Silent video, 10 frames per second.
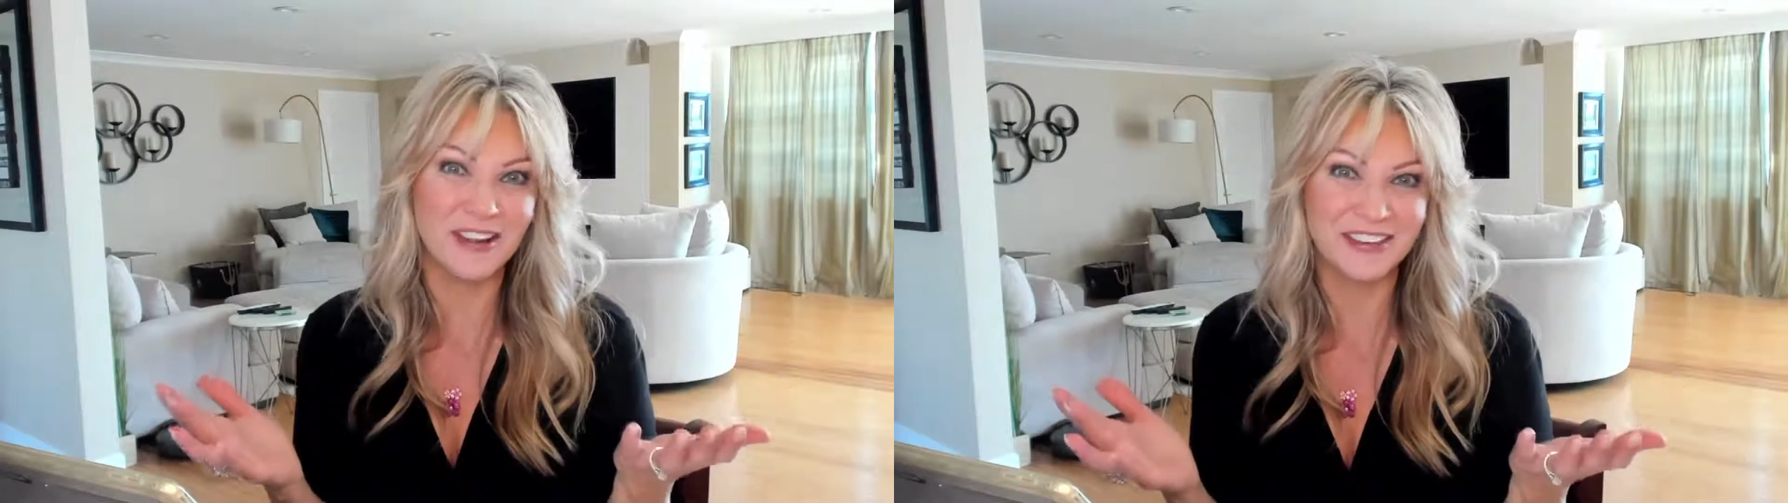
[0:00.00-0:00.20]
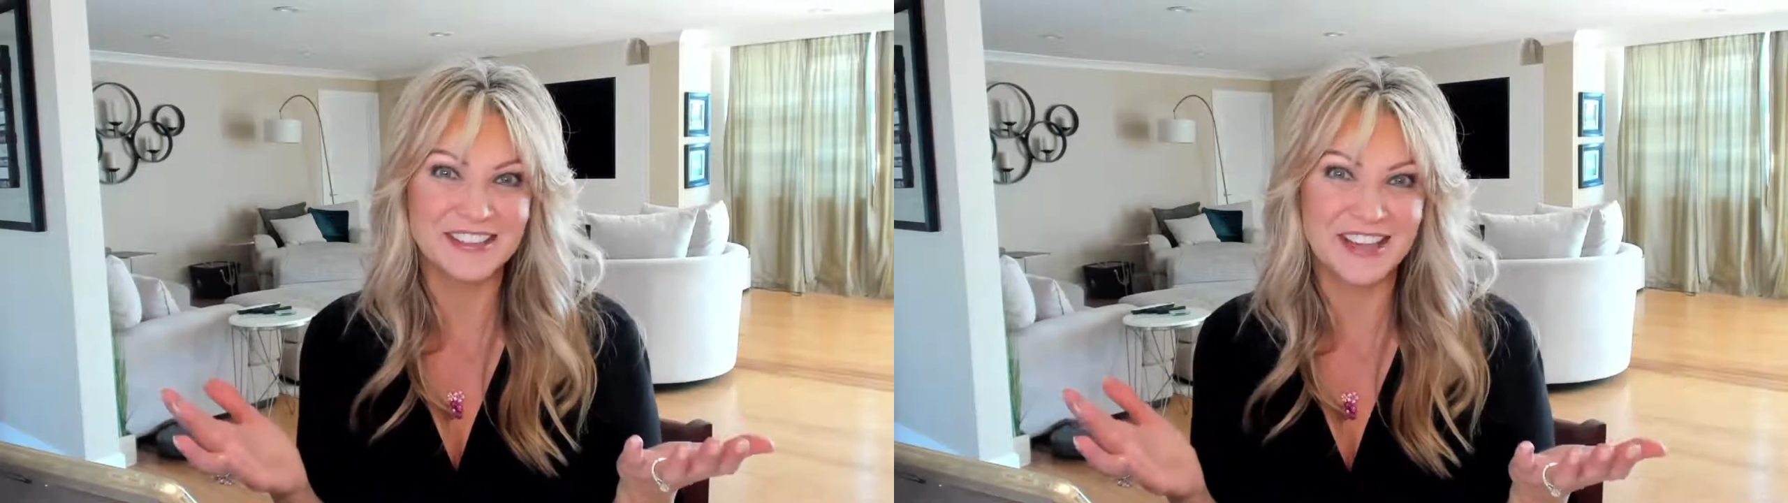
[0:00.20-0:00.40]

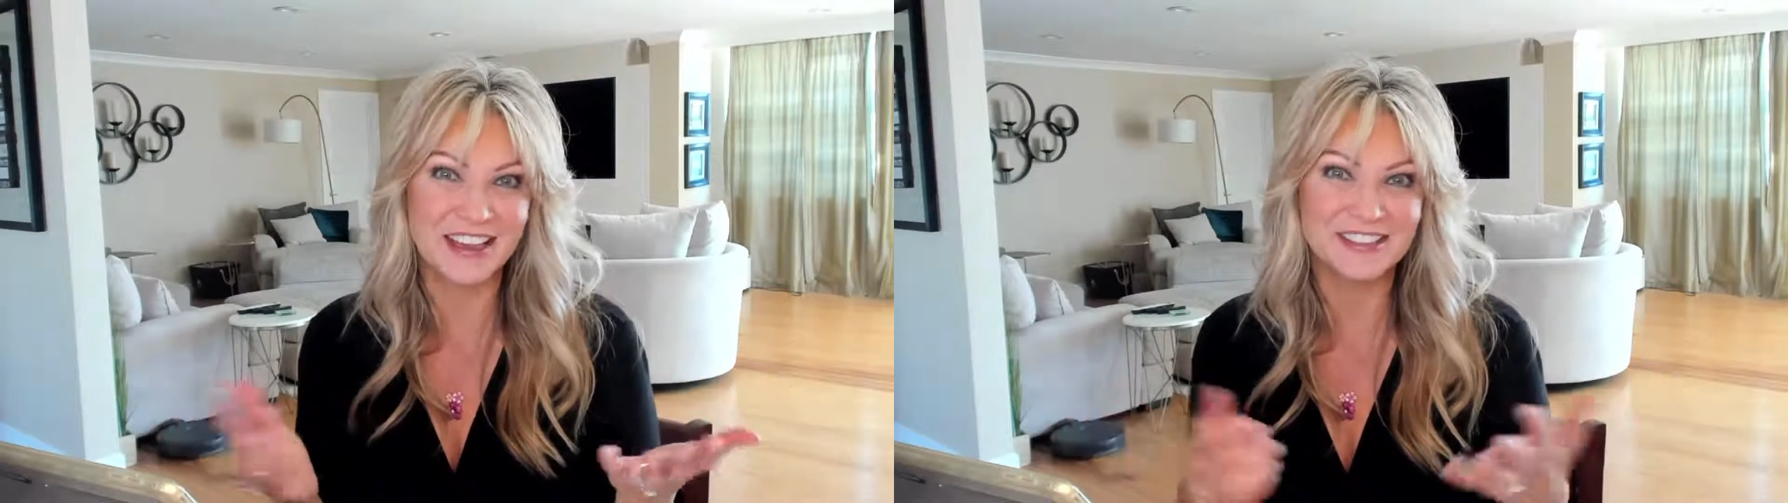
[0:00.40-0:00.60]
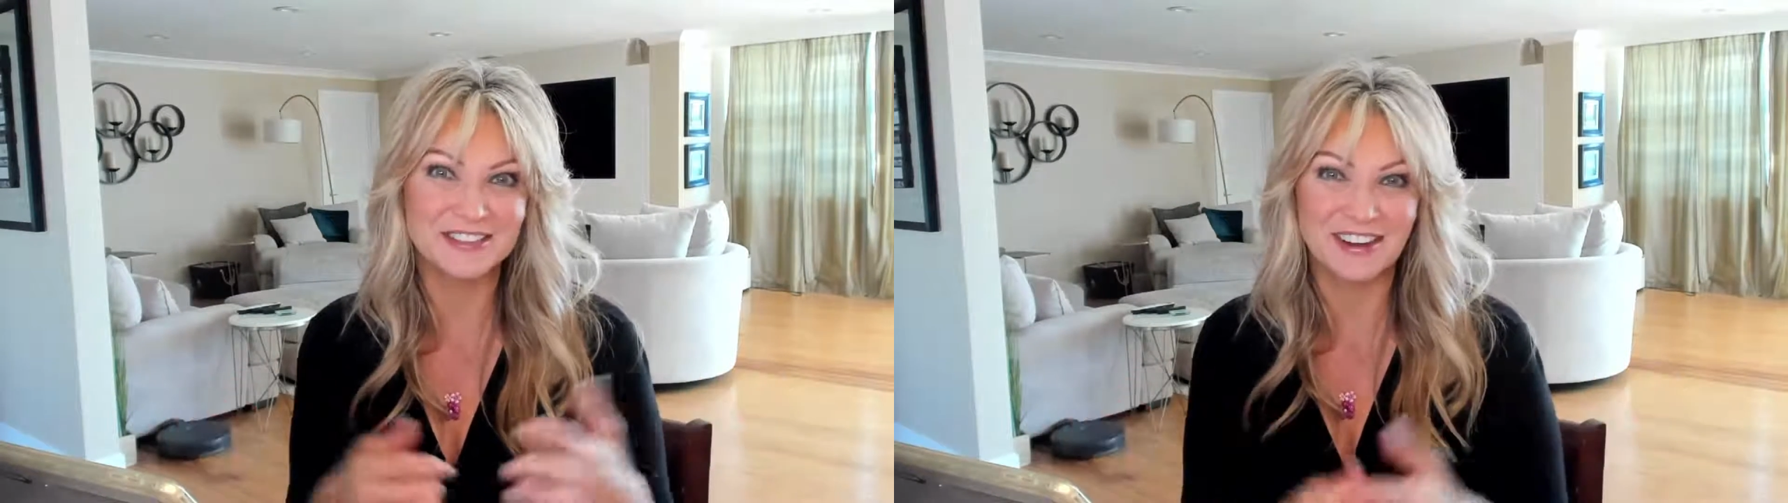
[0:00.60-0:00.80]
in this
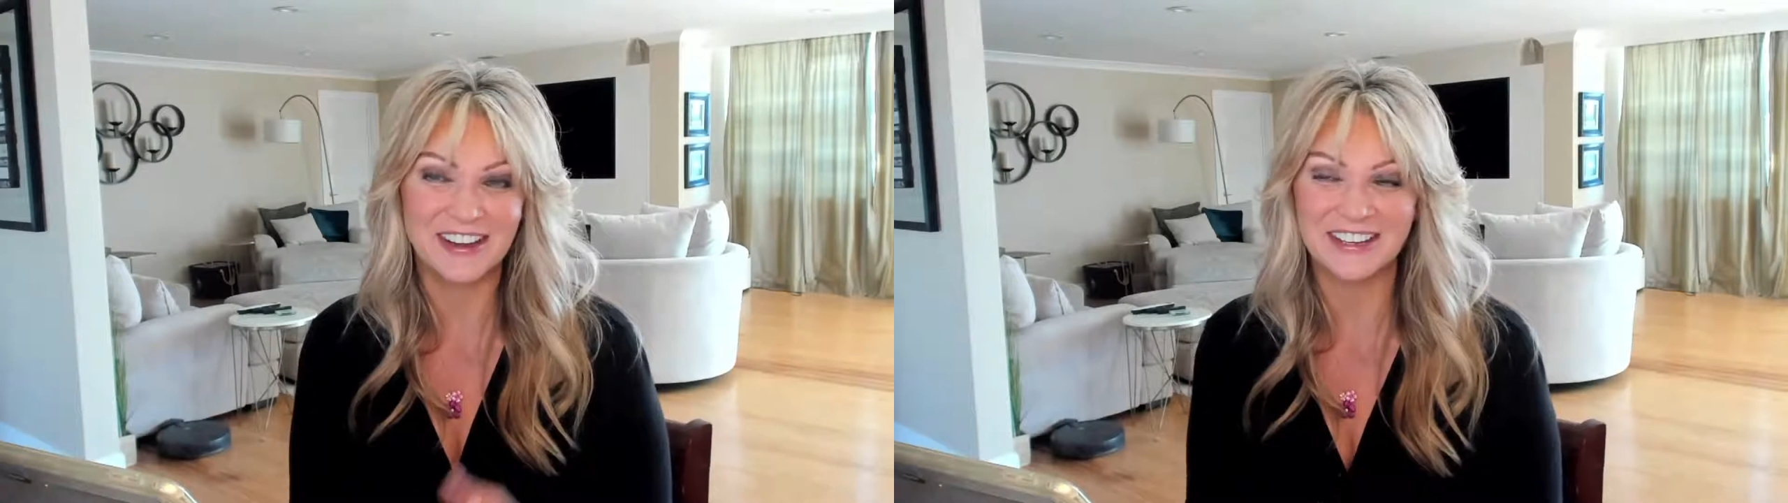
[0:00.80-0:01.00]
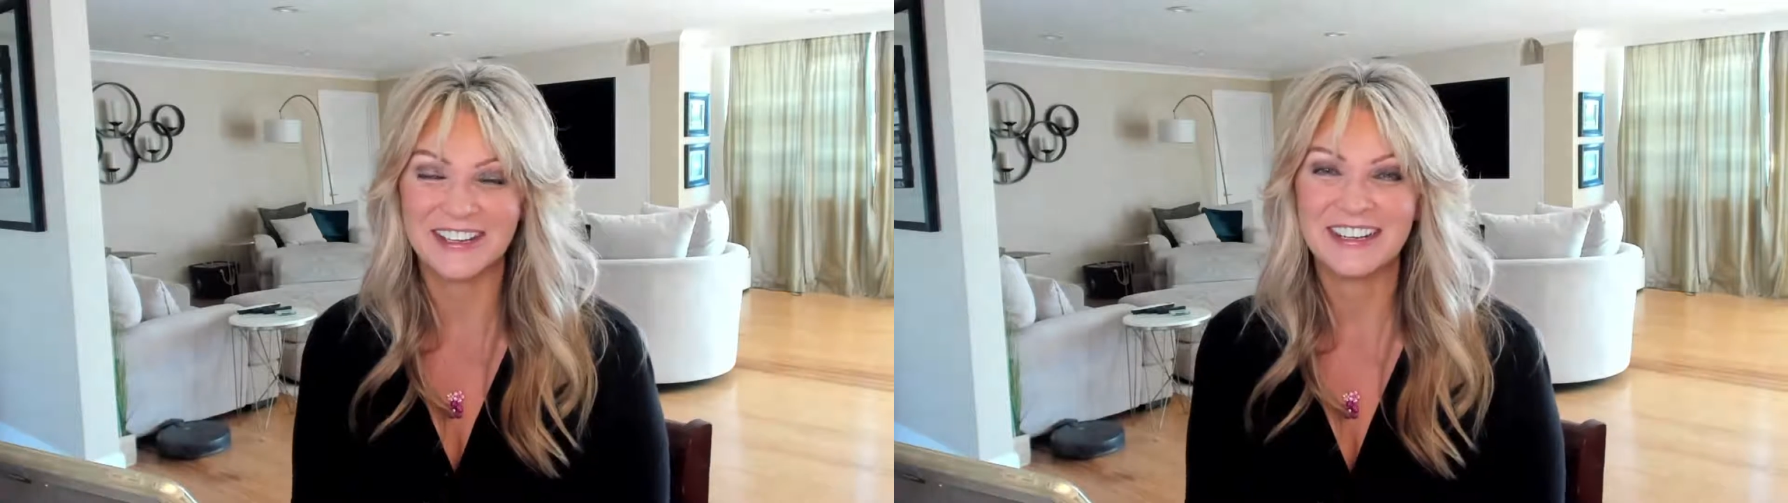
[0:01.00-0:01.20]
case, right?